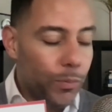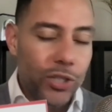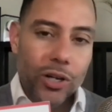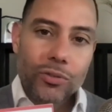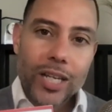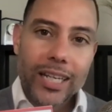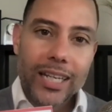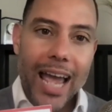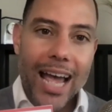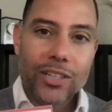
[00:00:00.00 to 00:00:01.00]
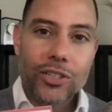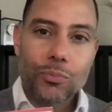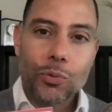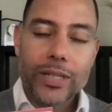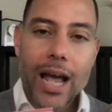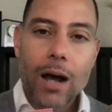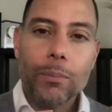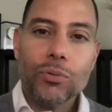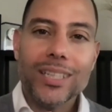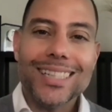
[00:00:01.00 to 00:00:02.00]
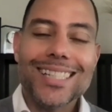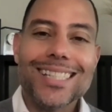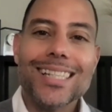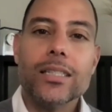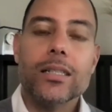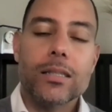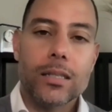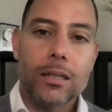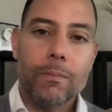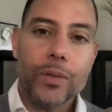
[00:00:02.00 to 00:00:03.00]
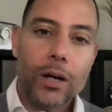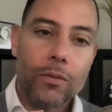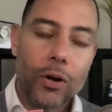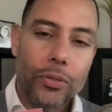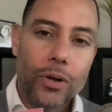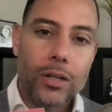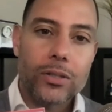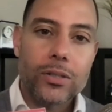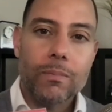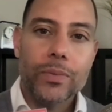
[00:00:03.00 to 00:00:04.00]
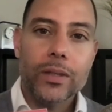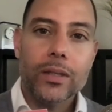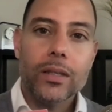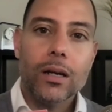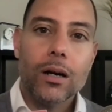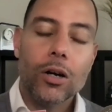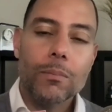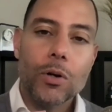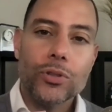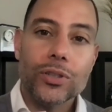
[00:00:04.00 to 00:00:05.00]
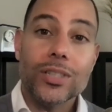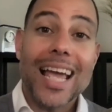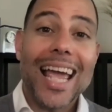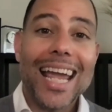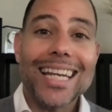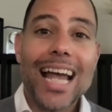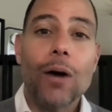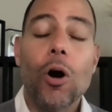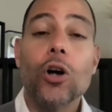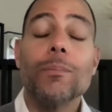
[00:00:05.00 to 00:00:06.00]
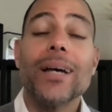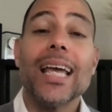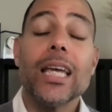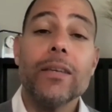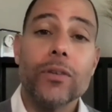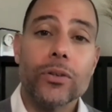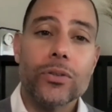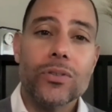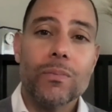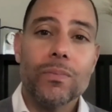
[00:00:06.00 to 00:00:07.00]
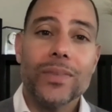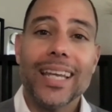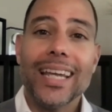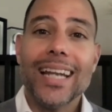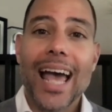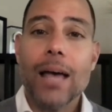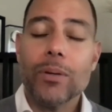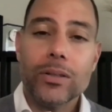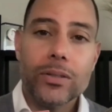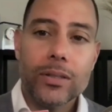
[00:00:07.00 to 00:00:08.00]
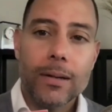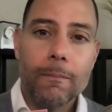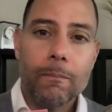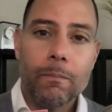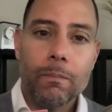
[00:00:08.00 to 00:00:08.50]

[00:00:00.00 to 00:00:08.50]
When we start taking actions, we're now building consistency of our thoughts, our emotions, and now our behaviors and habits.